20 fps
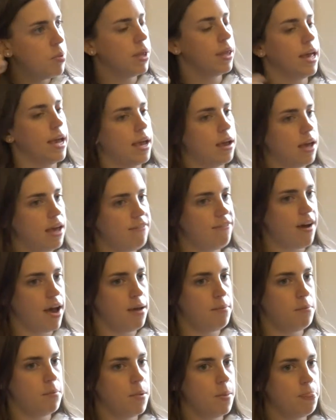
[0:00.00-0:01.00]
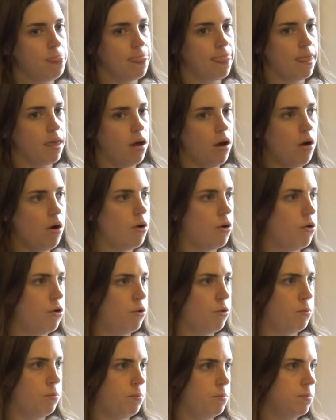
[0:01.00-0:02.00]
But like if I'm
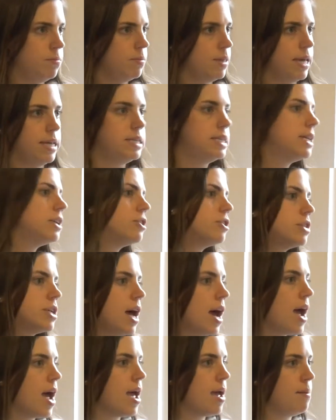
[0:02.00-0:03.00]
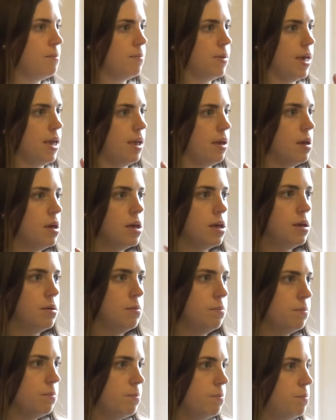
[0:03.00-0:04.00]
home like dinner time, like
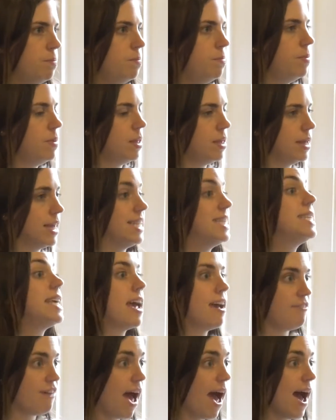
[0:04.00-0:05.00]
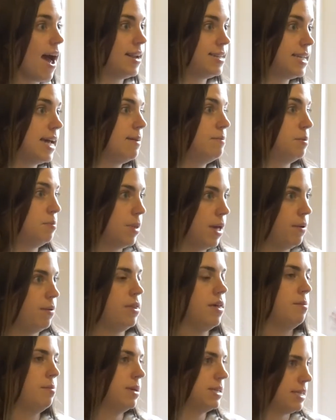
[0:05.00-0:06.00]
let's say I've had time to play
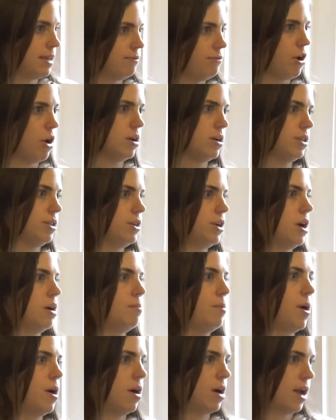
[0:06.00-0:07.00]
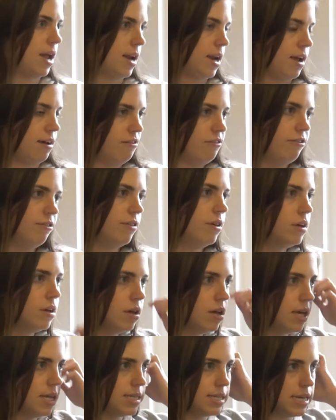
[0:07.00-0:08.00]
with him because I've gone to the dog park and I've
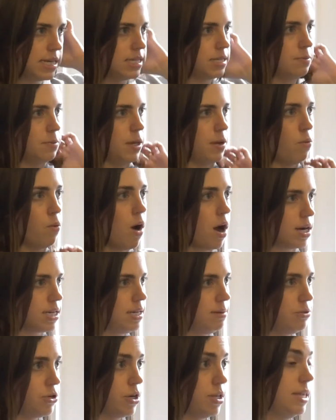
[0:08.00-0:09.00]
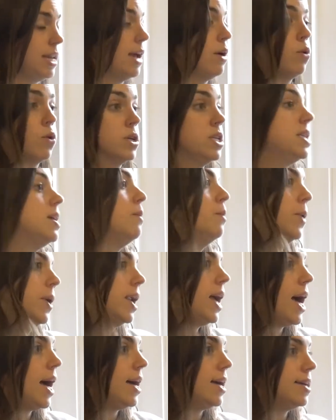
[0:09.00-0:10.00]
ostensibly walked him during the day or
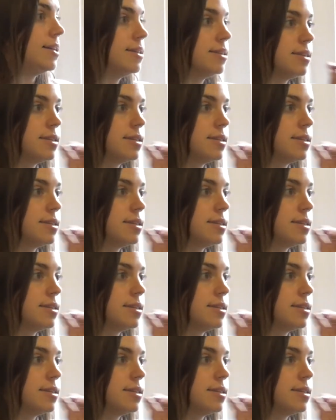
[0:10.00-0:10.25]
someone has.